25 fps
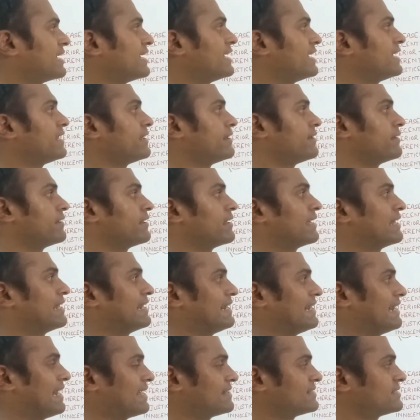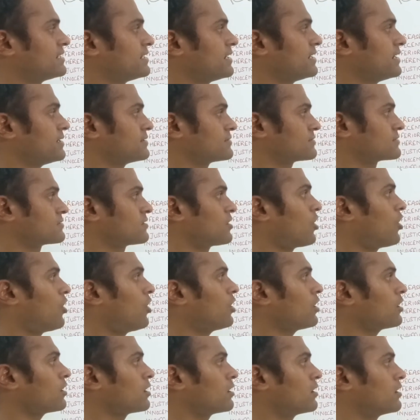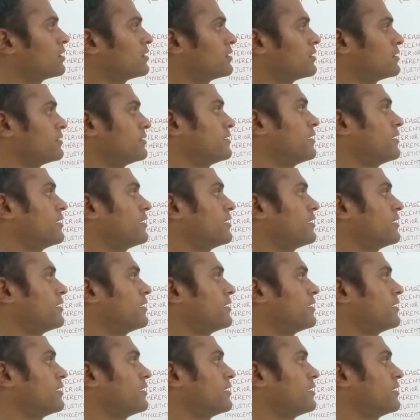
keen, laziness or